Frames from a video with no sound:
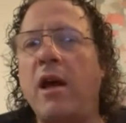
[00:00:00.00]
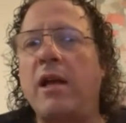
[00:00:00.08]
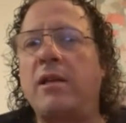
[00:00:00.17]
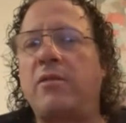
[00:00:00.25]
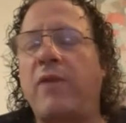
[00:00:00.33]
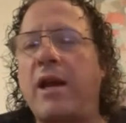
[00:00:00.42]

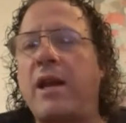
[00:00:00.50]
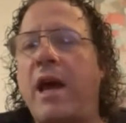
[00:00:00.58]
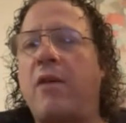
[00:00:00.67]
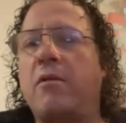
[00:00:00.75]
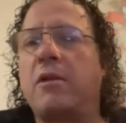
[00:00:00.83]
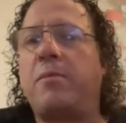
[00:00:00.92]
It's right
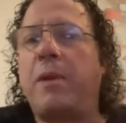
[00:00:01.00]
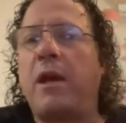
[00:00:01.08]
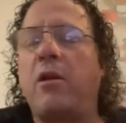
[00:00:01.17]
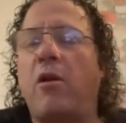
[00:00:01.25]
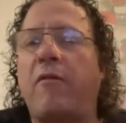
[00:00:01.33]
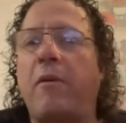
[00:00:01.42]
now, it's
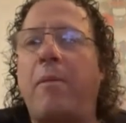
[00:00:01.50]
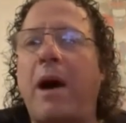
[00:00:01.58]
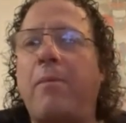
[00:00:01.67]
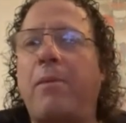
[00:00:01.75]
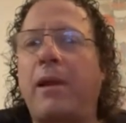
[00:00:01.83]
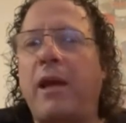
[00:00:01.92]
being
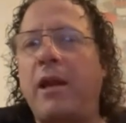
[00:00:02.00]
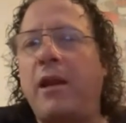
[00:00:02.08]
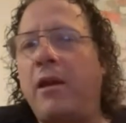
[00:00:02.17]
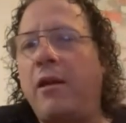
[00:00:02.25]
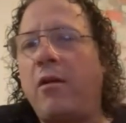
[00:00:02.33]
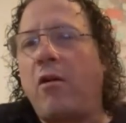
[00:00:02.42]

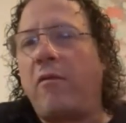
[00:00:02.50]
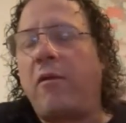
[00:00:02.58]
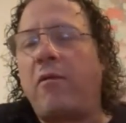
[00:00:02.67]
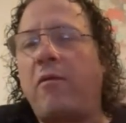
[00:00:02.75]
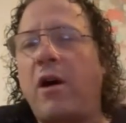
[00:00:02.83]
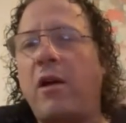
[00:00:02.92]
overpopulated,
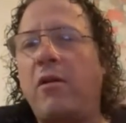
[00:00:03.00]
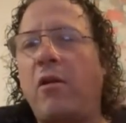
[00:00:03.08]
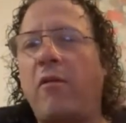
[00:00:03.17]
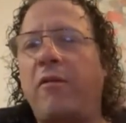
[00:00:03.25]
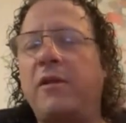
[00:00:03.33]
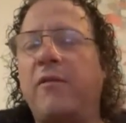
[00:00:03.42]
overrun,
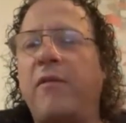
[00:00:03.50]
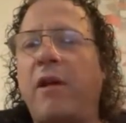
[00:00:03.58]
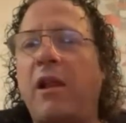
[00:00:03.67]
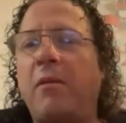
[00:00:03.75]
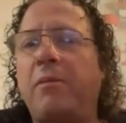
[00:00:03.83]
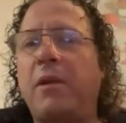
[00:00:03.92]

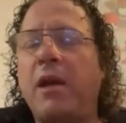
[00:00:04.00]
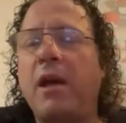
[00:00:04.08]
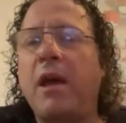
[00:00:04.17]
overdeveloped.